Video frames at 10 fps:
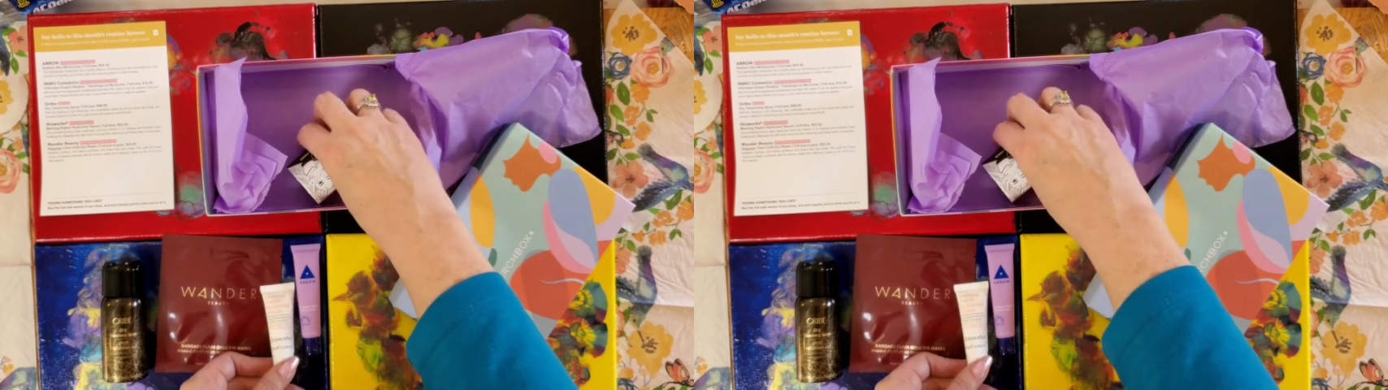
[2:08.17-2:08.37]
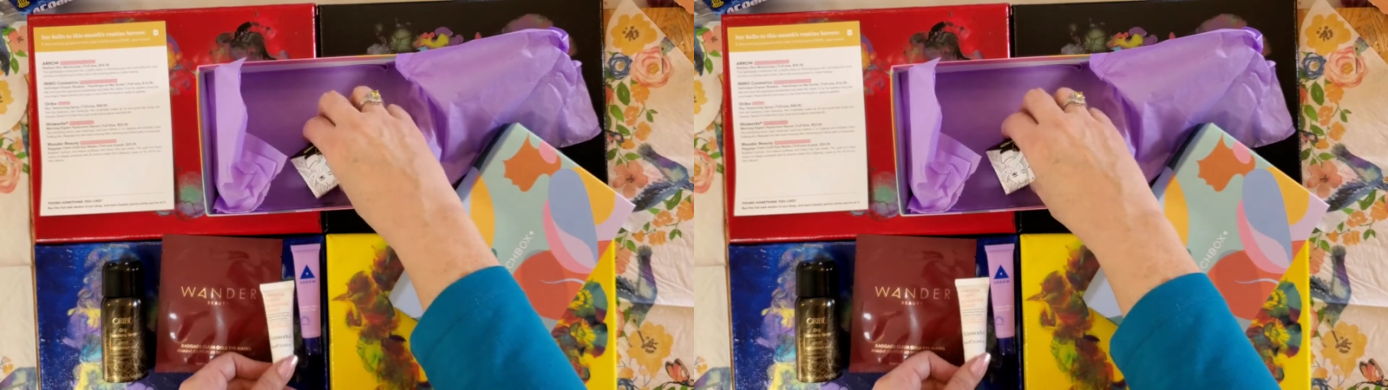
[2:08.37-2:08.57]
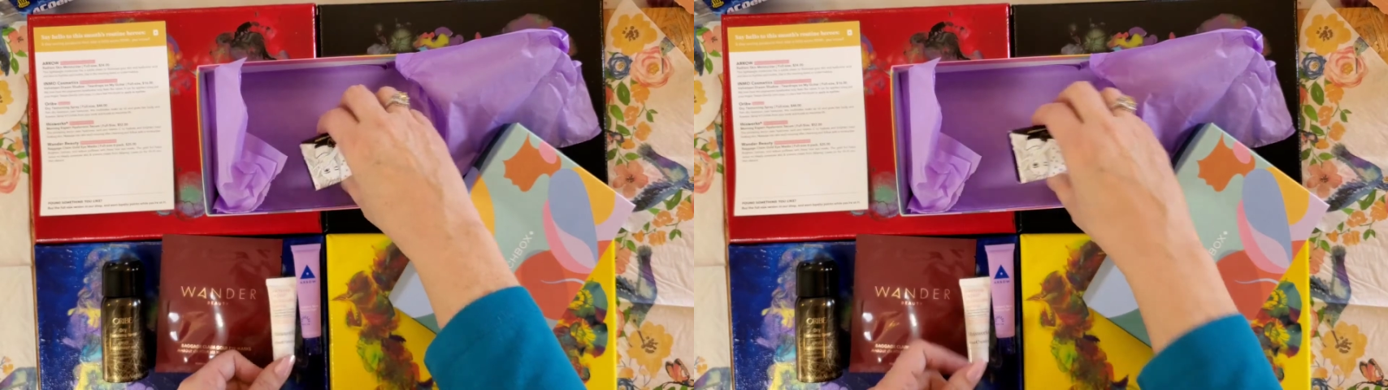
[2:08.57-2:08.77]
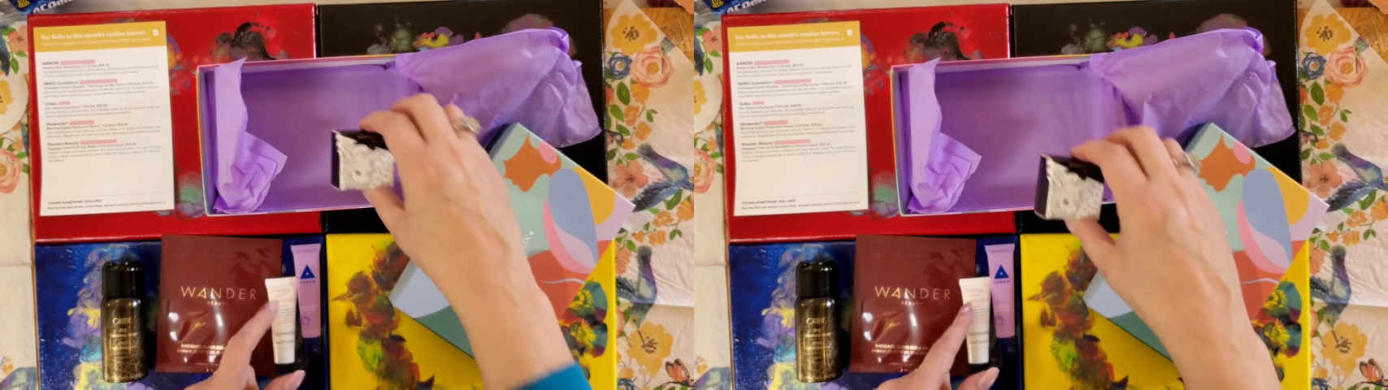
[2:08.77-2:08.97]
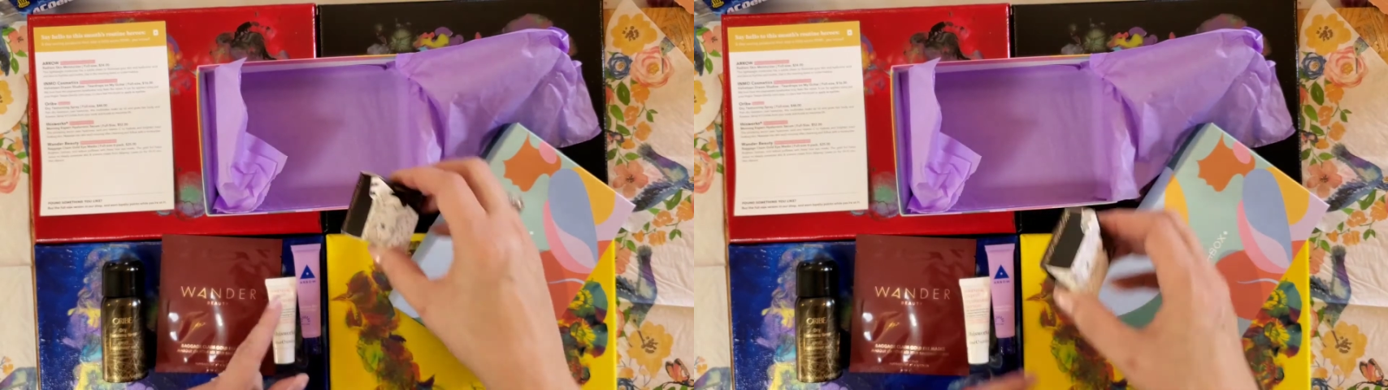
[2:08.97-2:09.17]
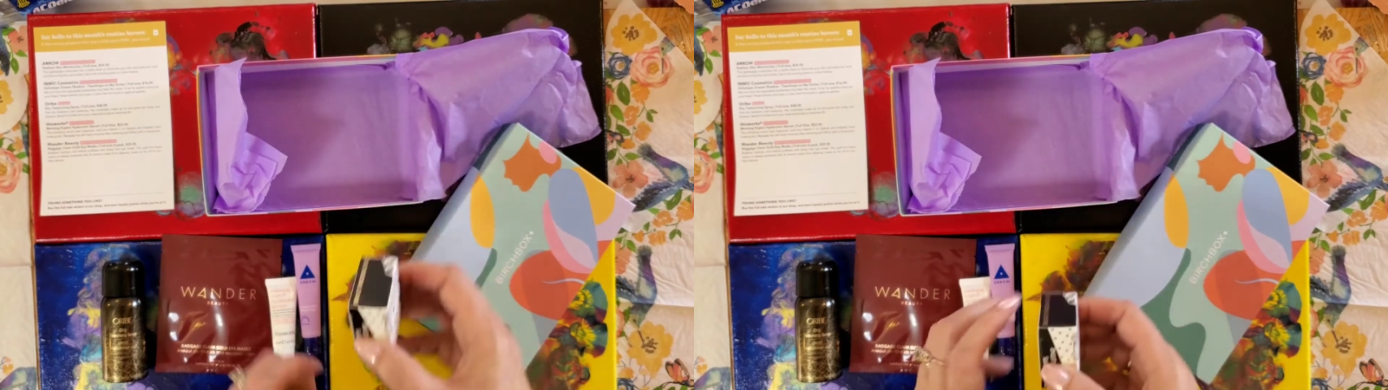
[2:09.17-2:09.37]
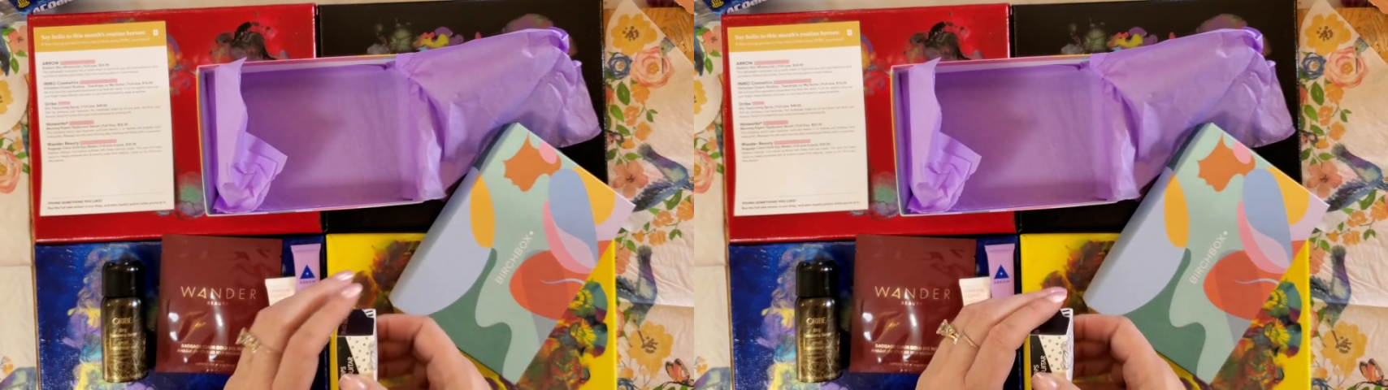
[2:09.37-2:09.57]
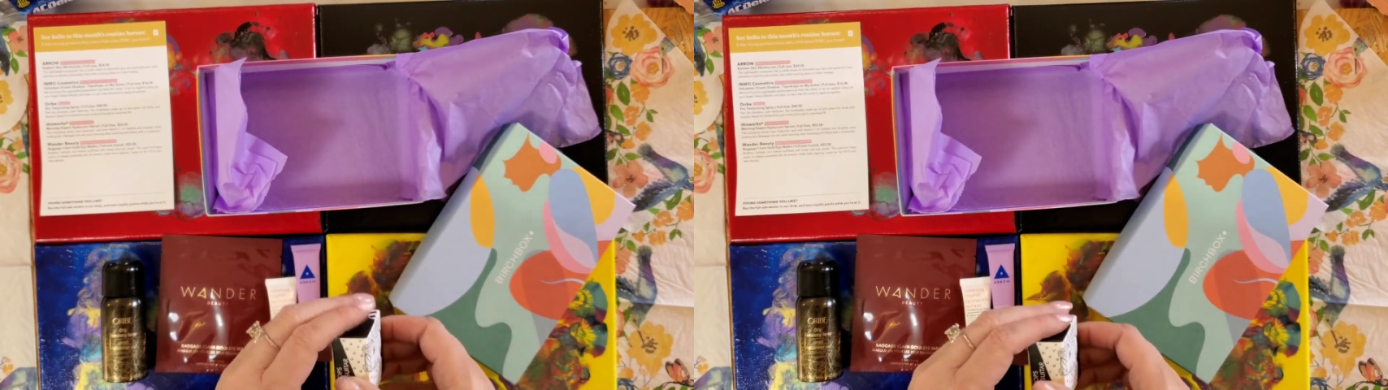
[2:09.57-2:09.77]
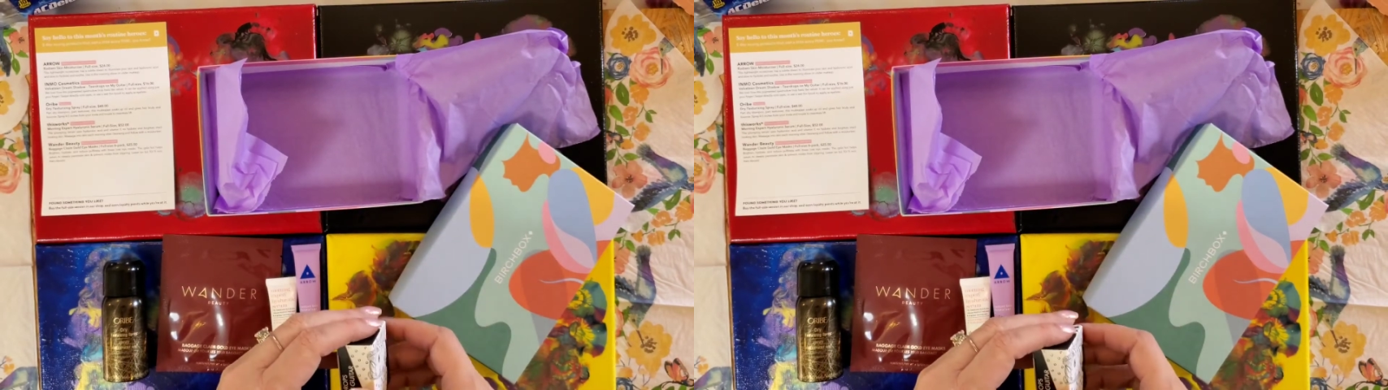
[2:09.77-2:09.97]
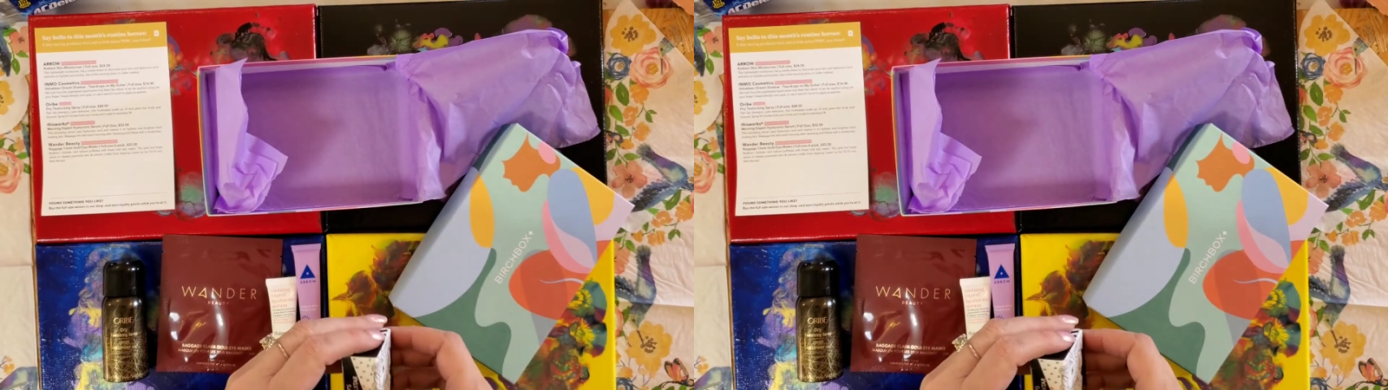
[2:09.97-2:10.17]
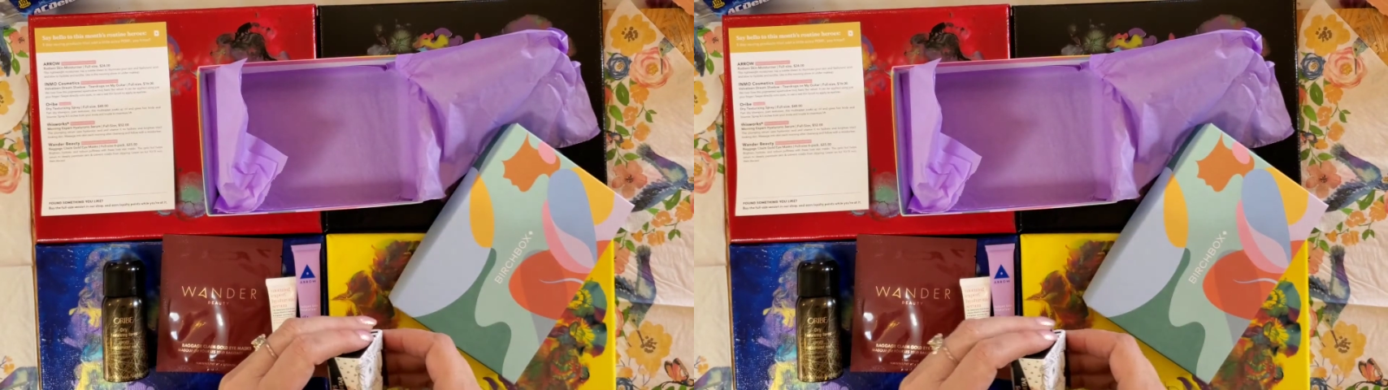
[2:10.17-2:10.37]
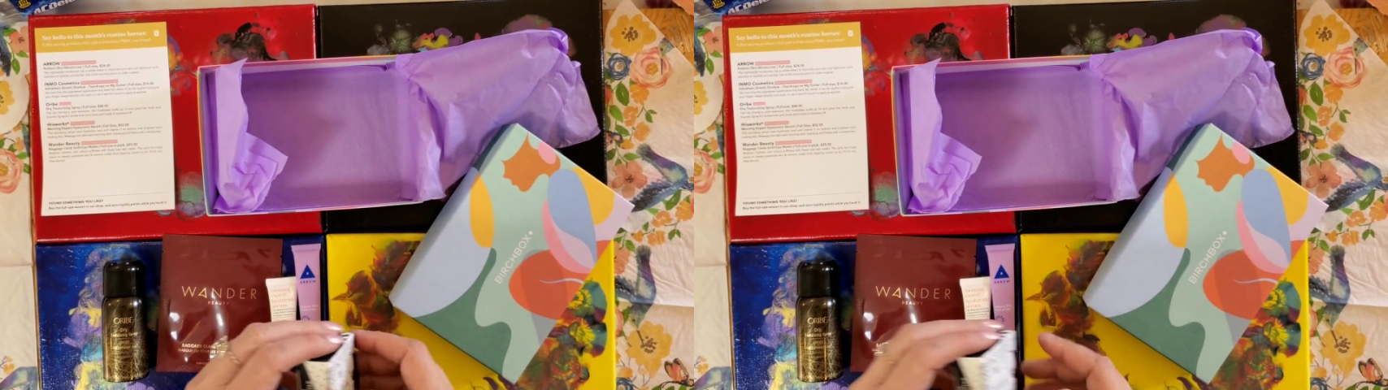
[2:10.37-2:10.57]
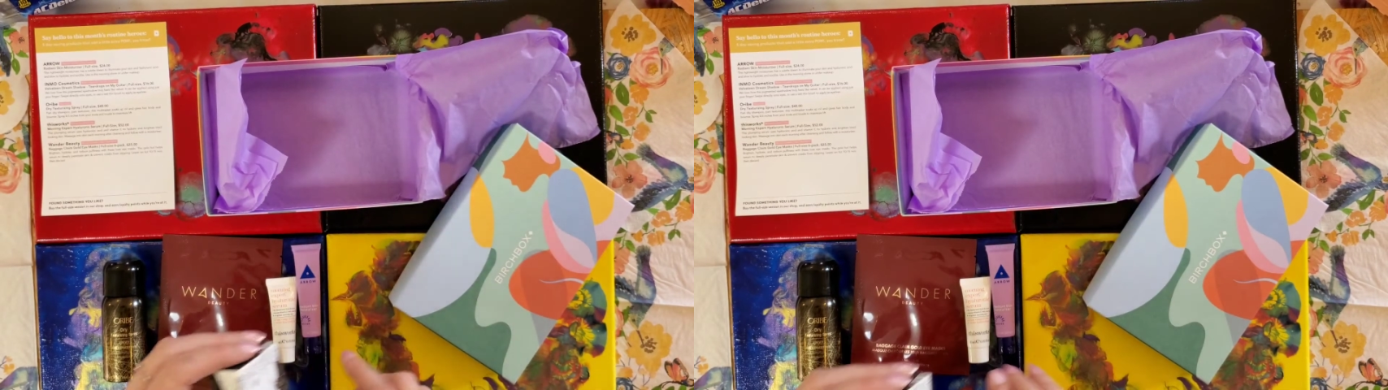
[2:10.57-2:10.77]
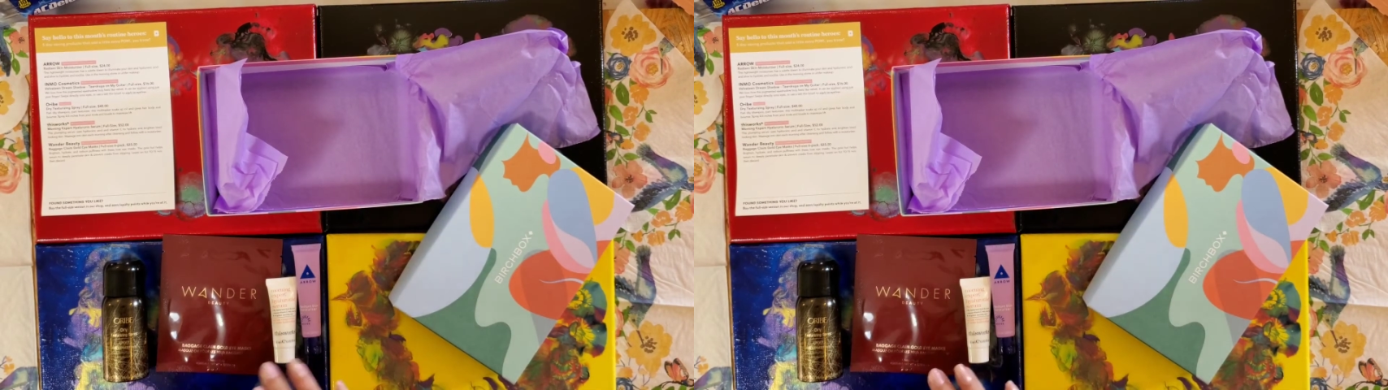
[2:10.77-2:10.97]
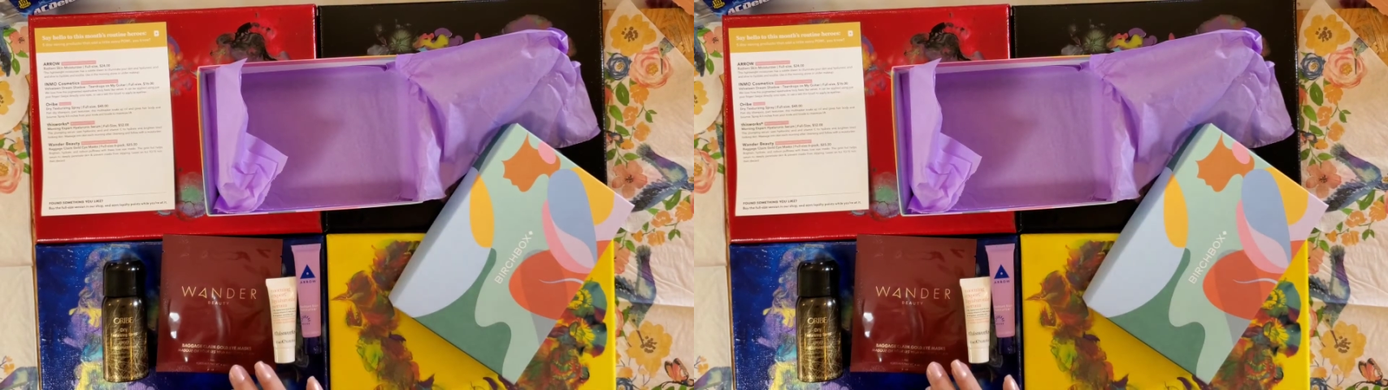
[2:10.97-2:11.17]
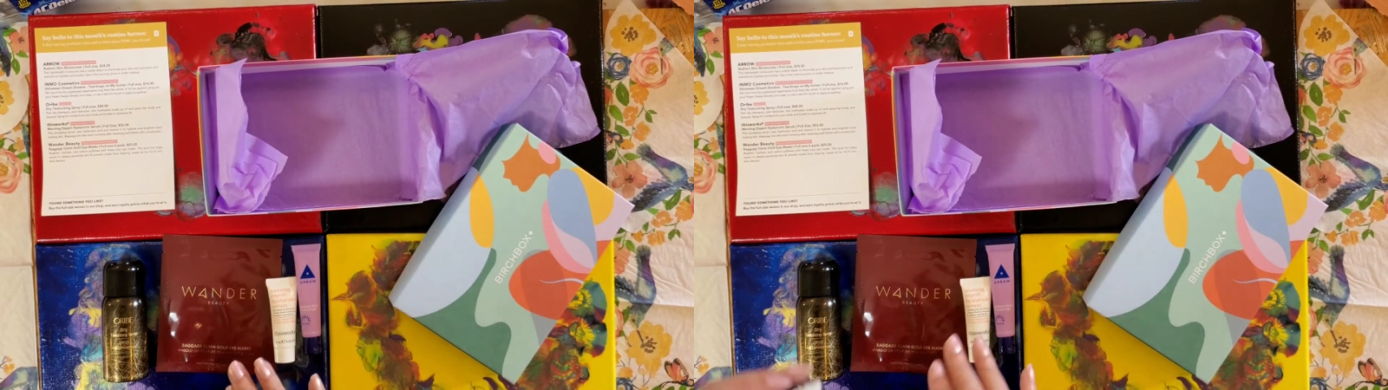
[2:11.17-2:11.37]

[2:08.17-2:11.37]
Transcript: No face is visible, so there are no lips to read.